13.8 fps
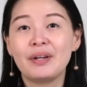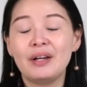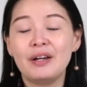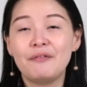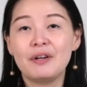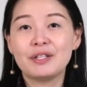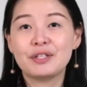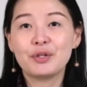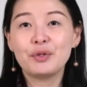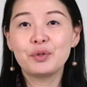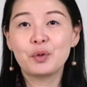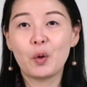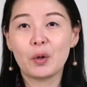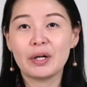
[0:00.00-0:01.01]
If a
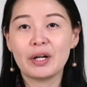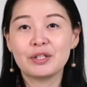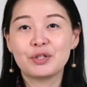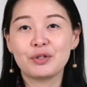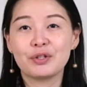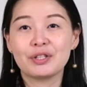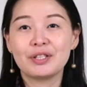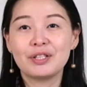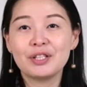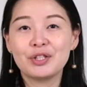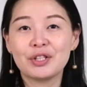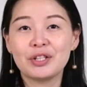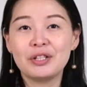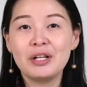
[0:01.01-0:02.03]
certain court has
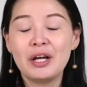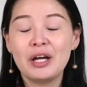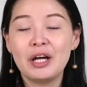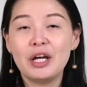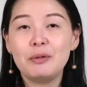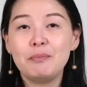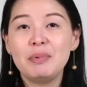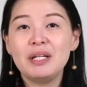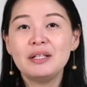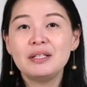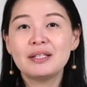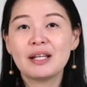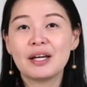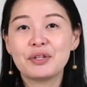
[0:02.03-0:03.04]
jurisdiction, it
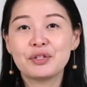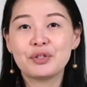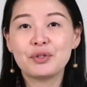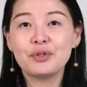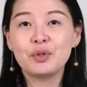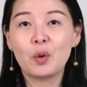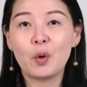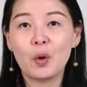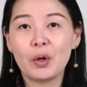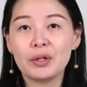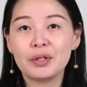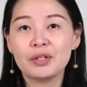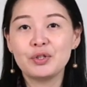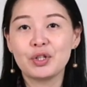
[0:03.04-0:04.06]
means that the certain
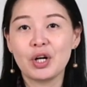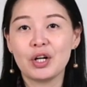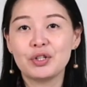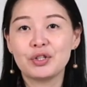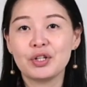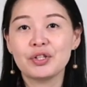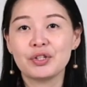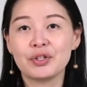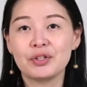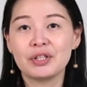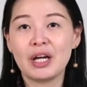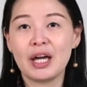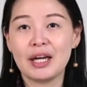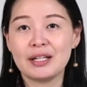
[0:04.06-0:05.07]
court can judge a
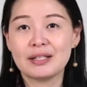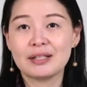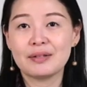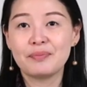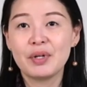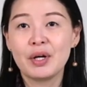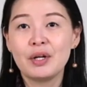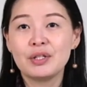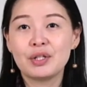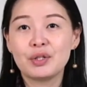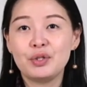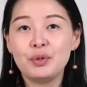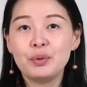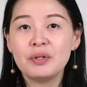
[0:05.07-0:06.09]
certain case,
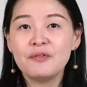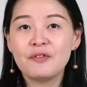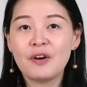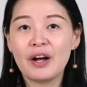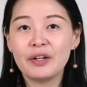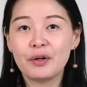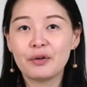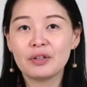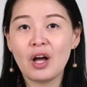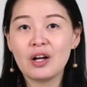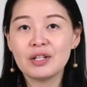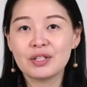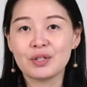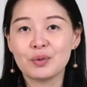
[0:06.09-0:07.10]
so you can file your
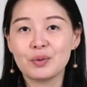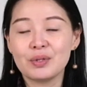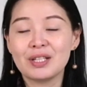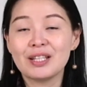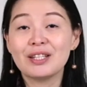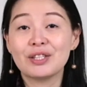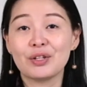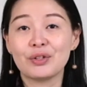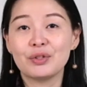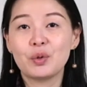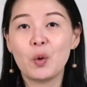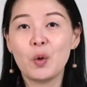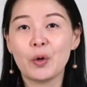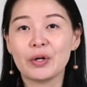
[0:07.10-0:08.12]
lawsuit to the
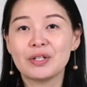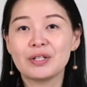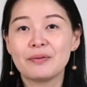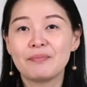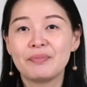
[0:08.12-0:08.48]
certain court.